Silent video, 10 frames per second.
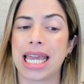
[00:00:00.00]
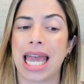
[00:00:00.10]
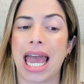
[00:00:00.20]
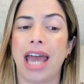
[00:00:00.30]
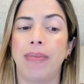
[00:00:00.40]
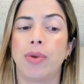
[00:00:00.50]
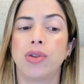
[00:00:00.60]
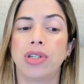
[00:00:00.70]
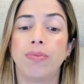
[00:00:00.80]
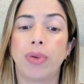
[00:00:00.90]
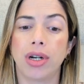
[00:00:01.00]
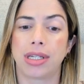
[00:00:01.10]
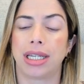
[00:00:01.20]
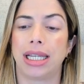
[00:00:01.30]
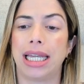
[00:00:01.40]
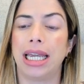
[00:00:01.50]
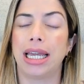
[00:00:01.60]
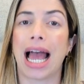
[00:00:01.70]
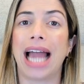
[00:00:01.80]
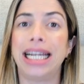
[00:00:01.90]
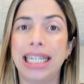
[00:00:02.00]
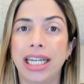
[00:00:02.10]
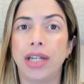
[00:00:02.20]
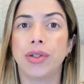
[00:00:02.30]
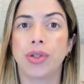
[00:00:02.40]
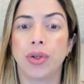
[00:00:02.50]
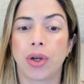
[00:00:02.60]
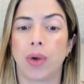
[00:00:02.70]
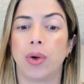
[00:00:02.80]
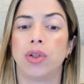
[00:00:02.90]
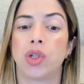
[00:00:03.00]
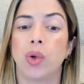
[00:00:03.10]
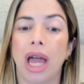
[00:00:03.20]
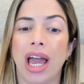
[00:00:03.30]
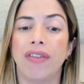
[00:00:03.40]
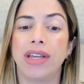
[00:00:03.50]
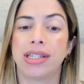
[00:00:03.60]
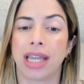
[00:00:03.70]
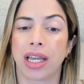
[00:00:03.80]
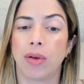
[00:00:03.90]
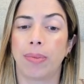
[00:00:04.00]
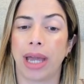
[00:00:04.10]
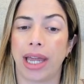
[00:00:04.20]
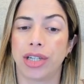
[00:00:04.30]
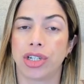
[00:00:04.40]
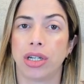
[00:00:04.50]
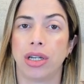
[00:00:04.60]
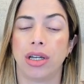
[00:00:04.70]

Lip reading: And most importantly, I need you to go to every single page